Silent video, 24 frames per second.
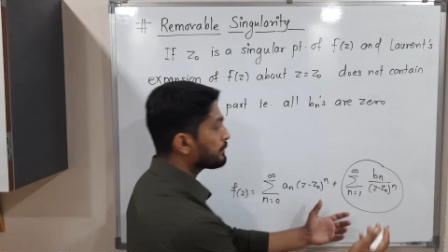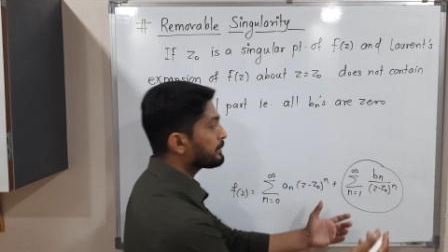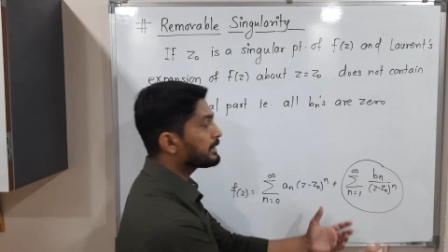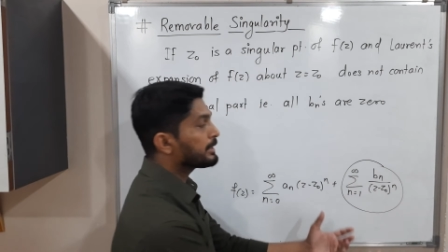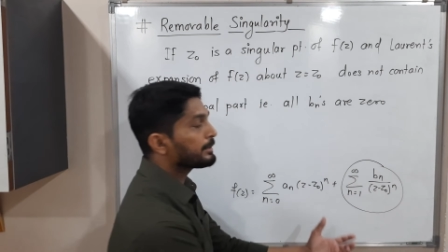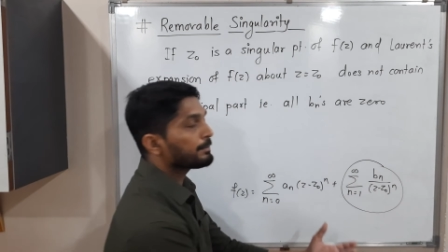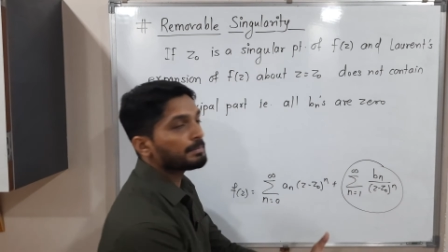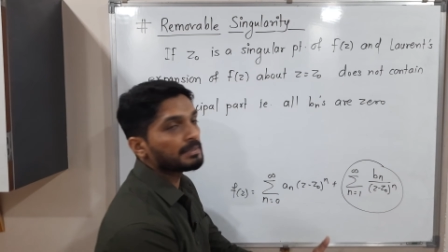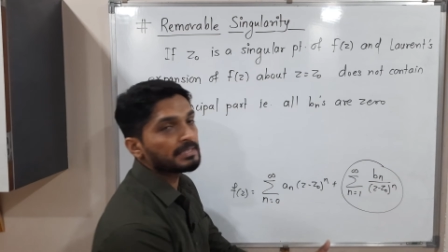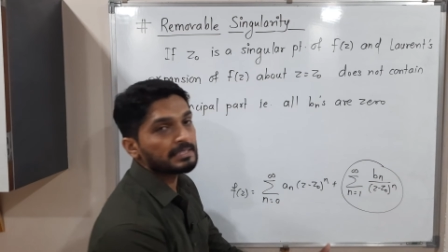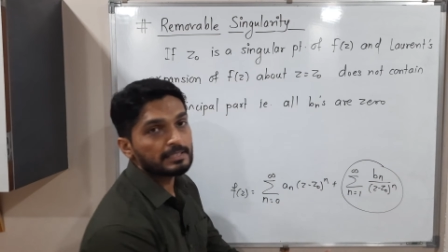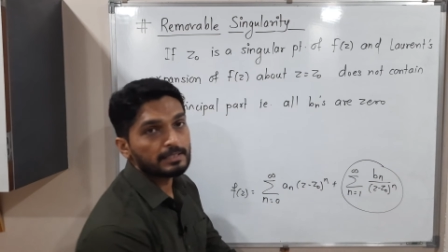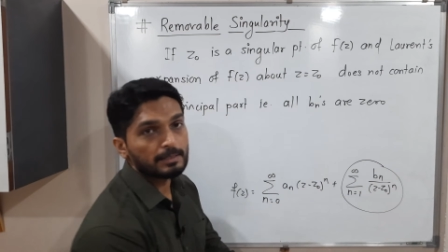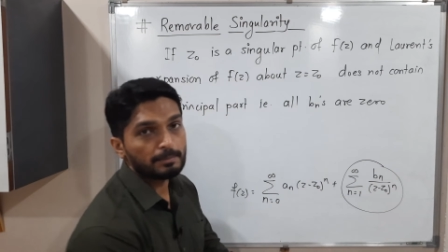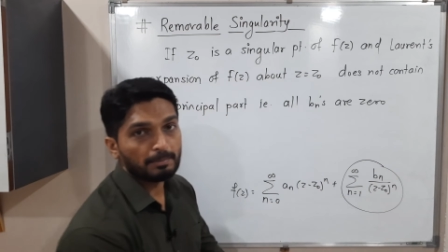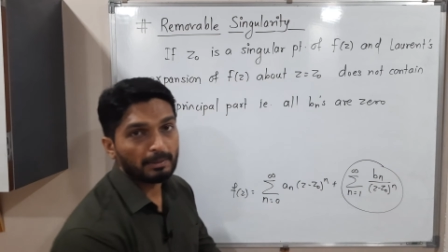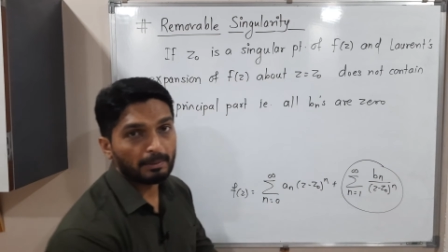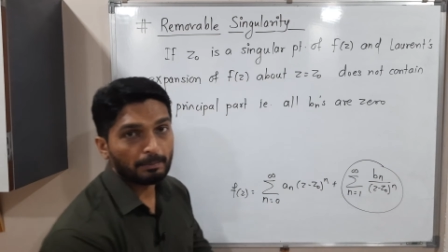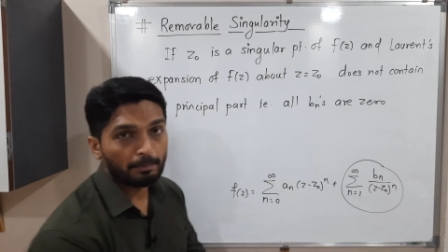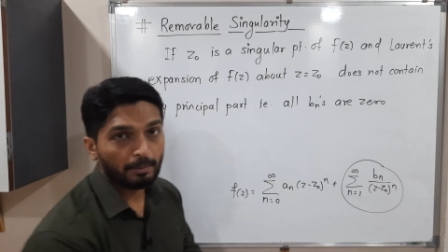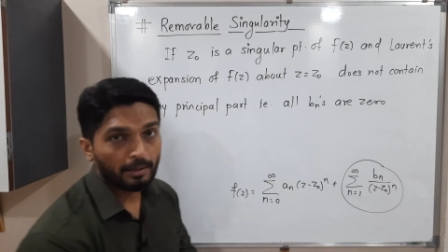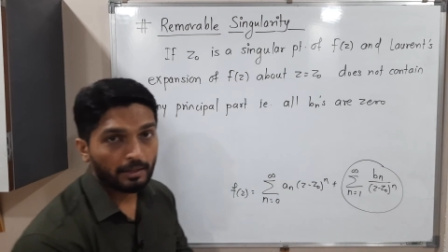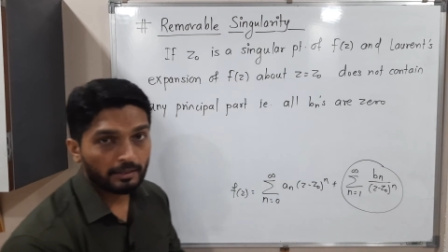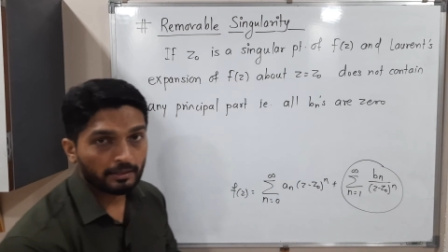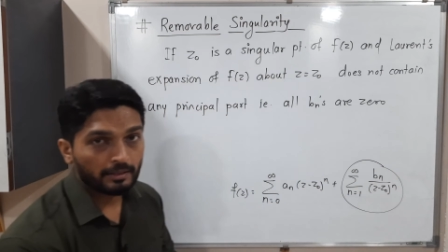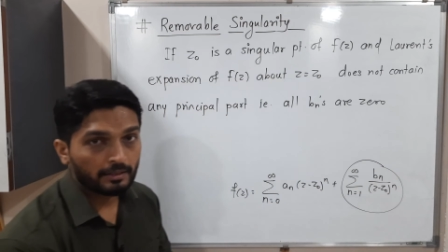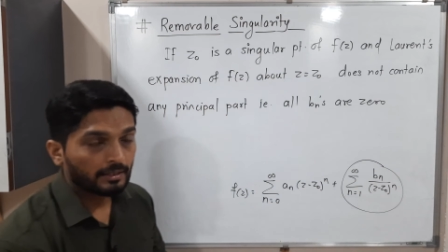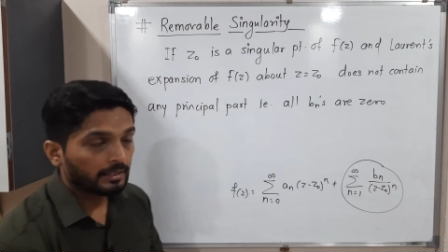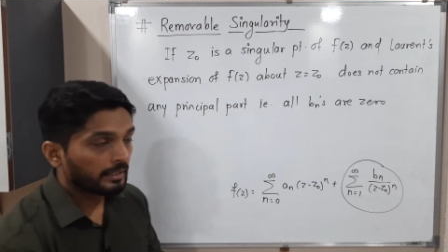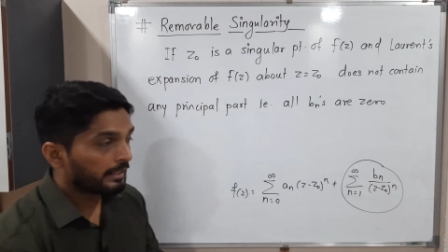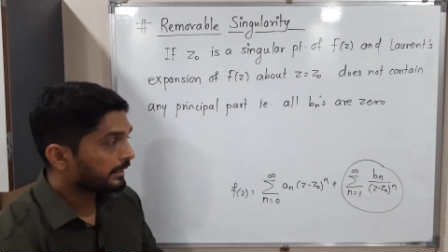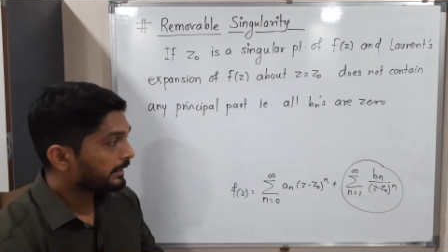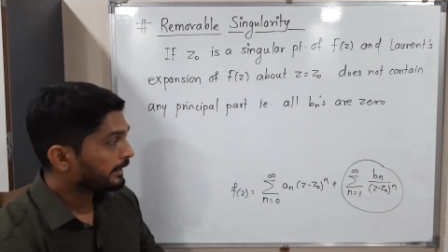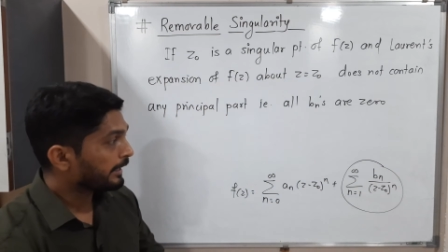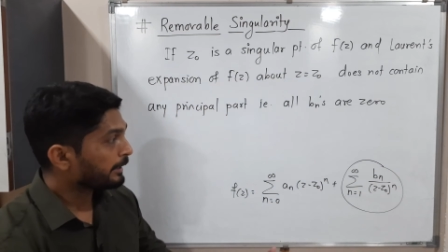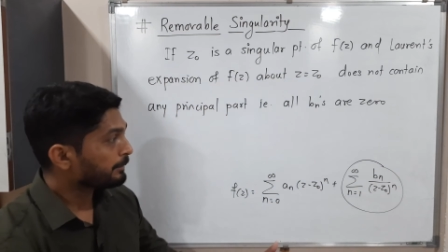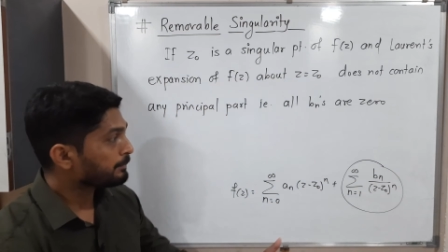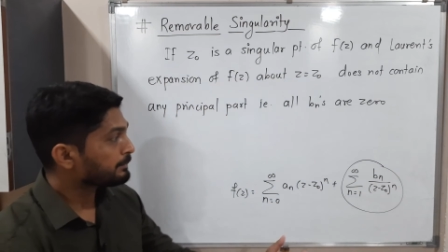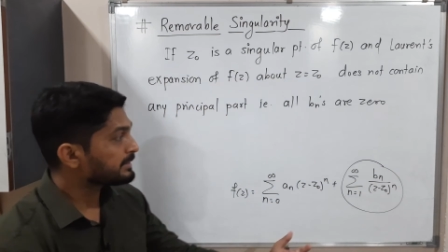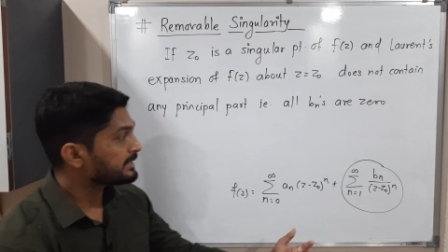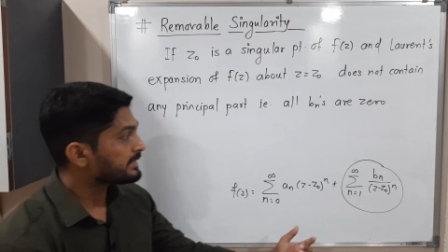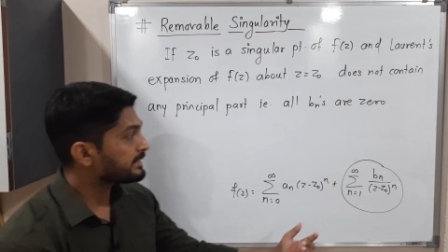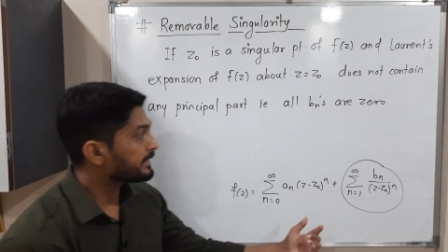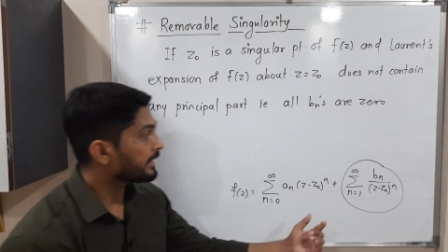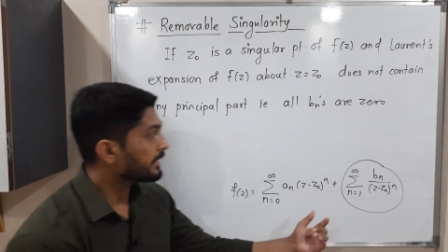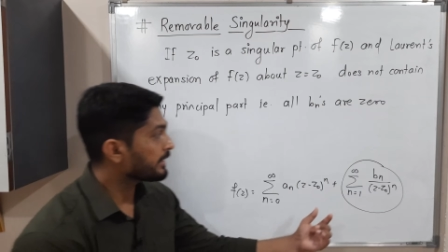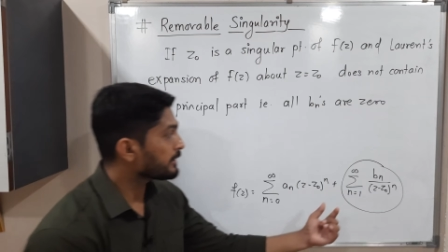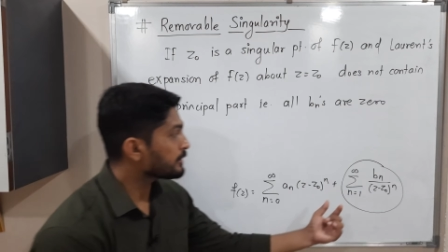term in the principal part, that
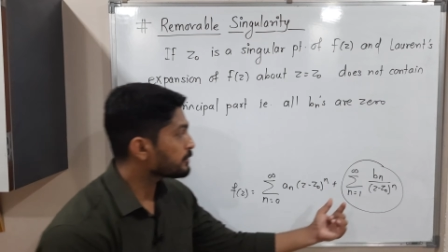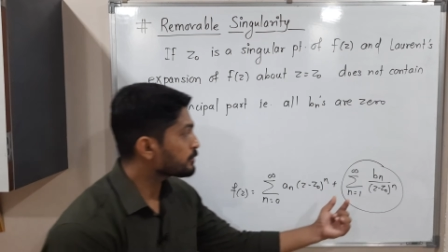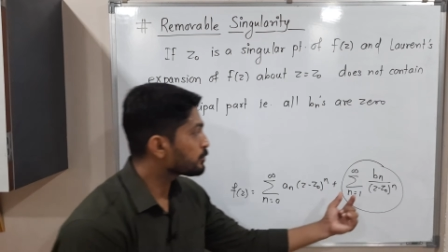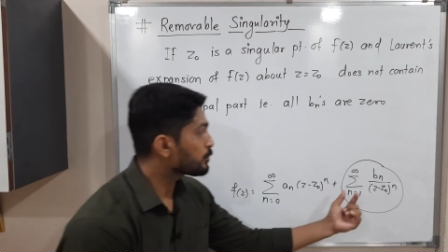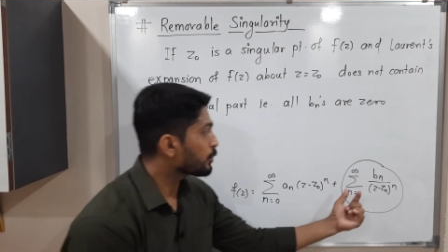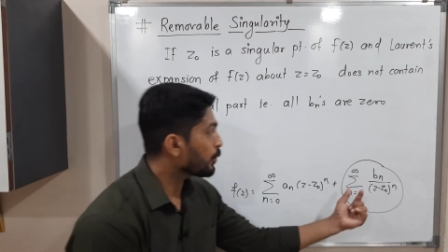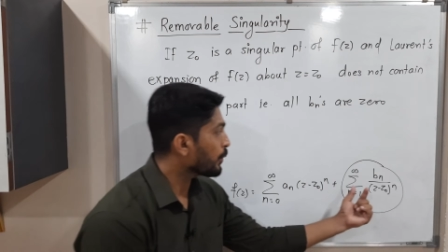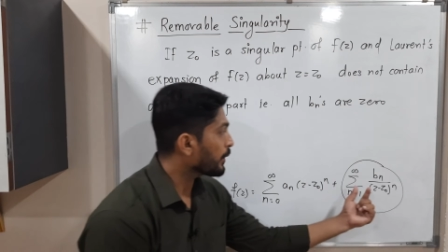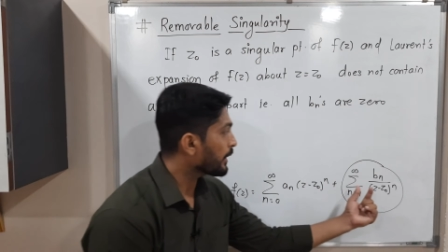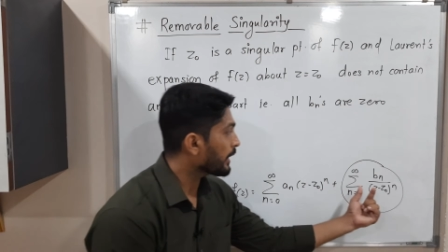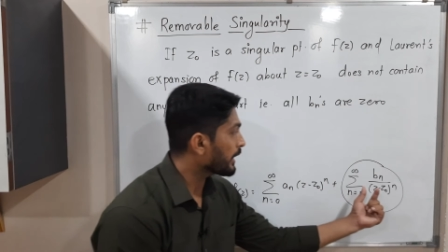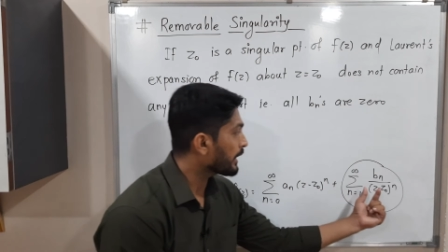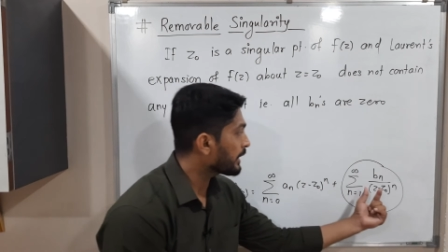means there is no